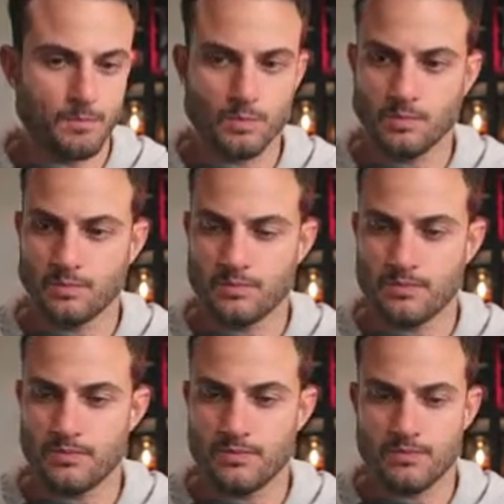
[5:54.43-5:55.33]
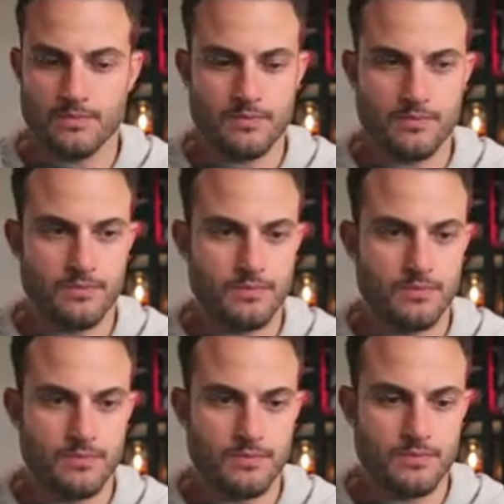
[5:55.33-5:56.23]

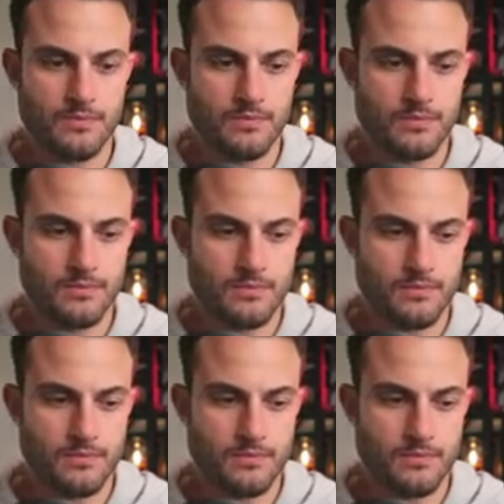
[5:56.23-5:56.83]
(no one is talking)